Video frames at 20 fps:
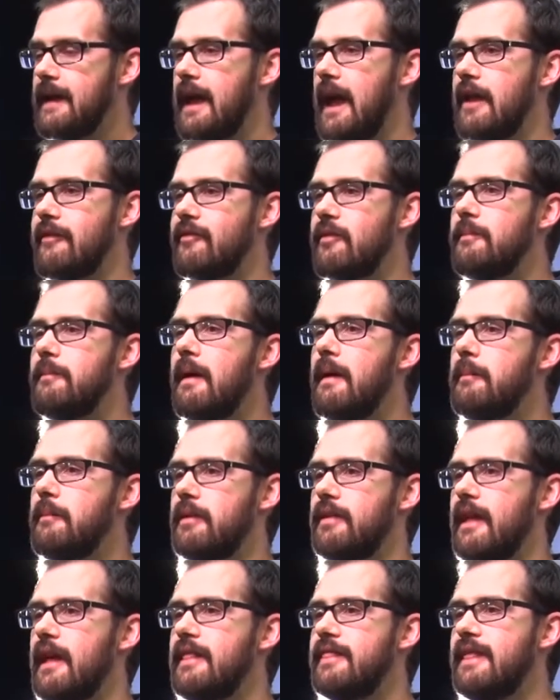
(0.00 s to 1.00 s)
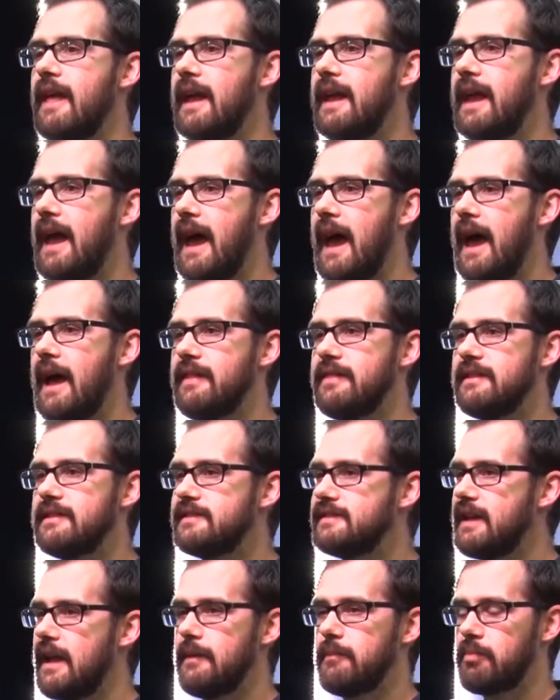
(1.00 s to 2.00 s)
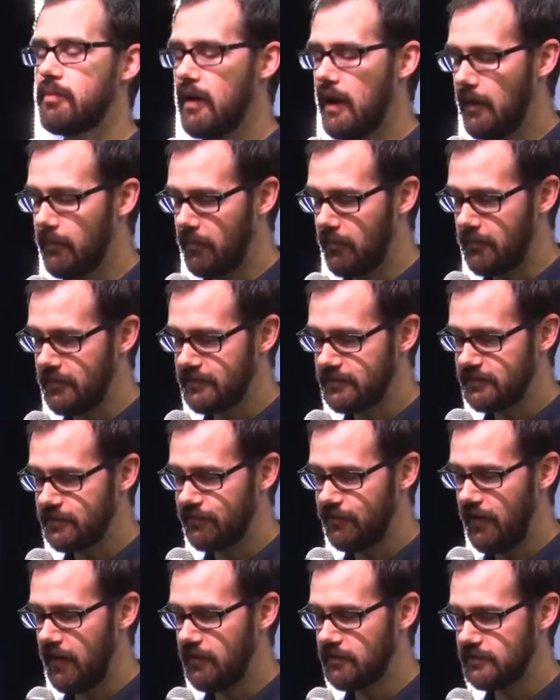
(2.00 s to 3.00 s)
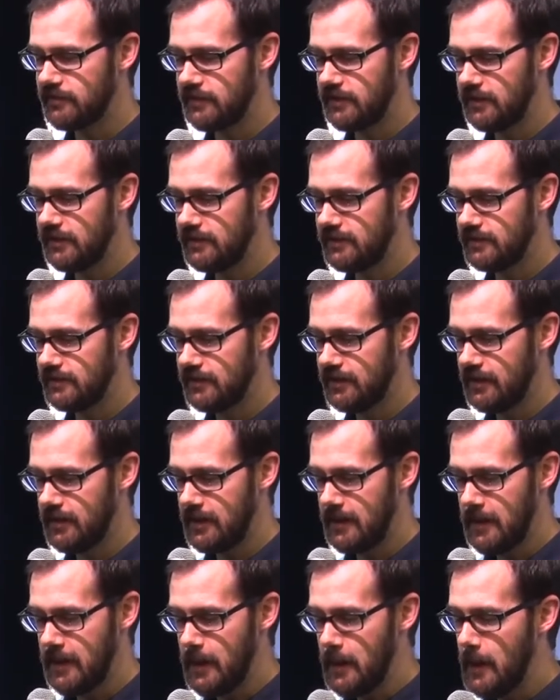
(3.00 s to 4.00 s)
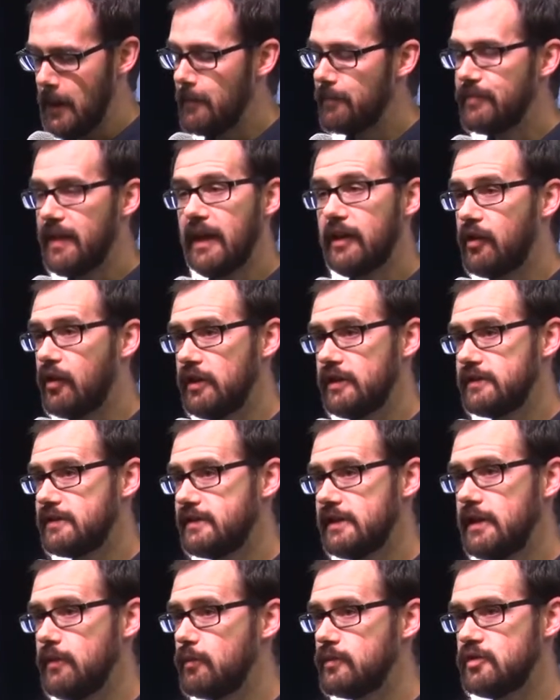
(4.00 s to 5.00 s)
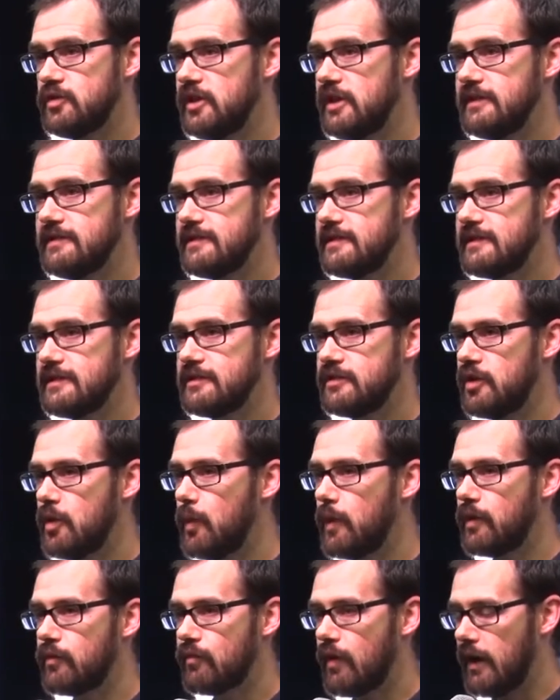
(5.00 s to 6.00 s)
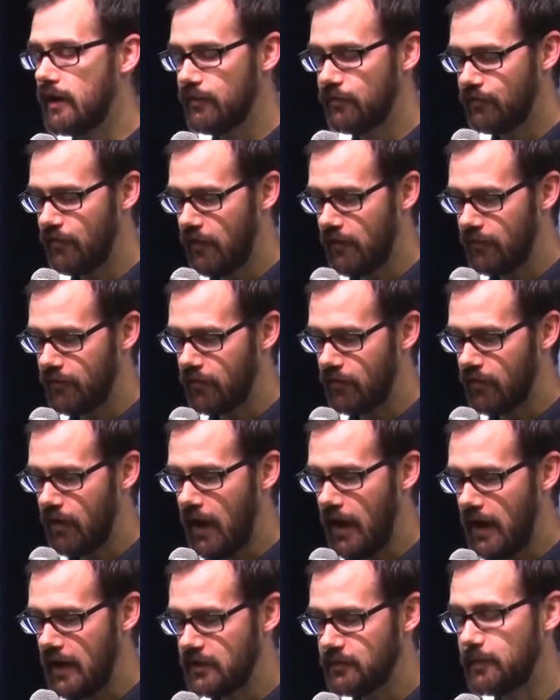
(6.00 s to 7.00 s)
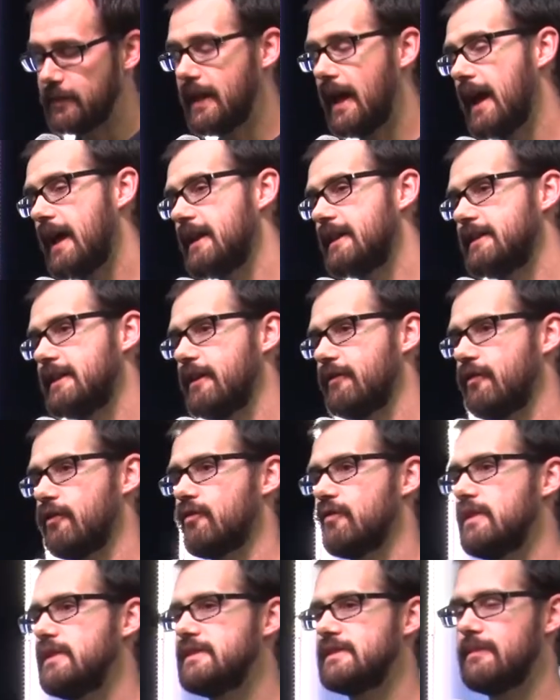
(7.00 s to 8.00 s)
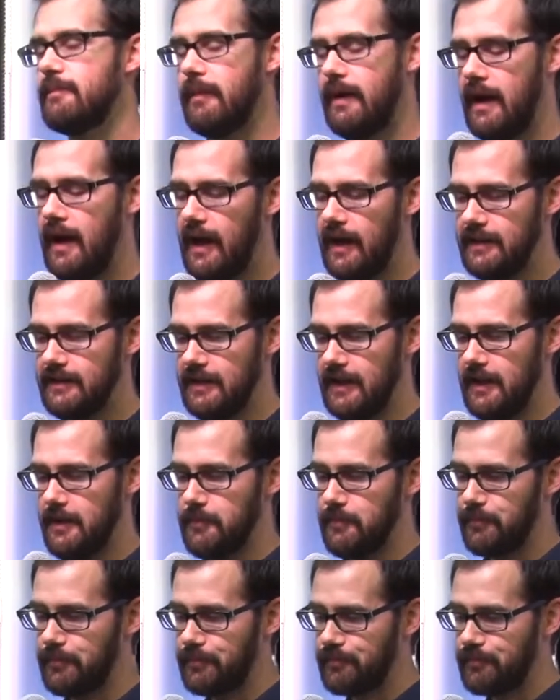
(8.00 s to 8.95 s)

And remember that they had the same problem as the Pharisees. They couldn't see what Jesus is doing right in front of their eyes, but they had a different reason behind it.